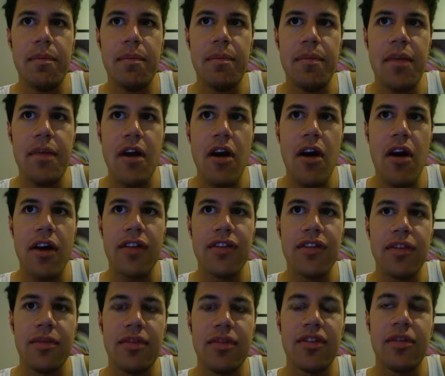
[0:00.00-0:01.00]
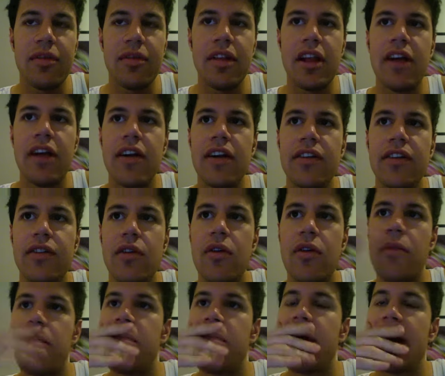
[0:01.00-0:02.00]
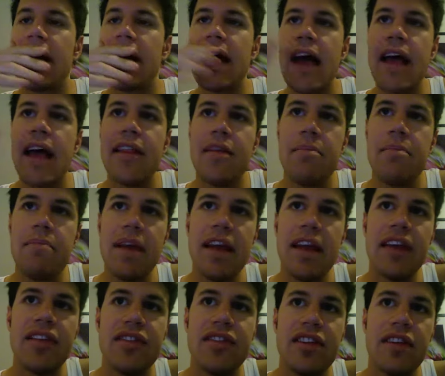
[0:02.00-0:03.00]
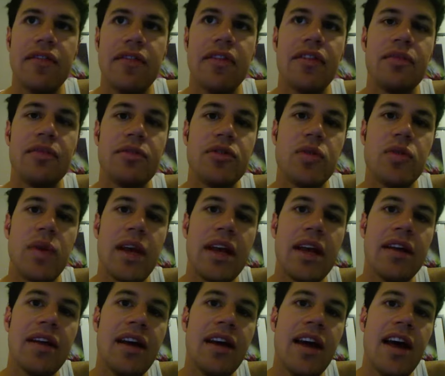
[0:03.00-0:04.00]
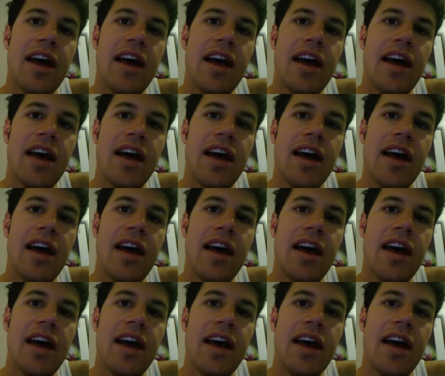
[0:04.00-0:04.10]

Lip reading: there are some similarities, though, but the biggest difference between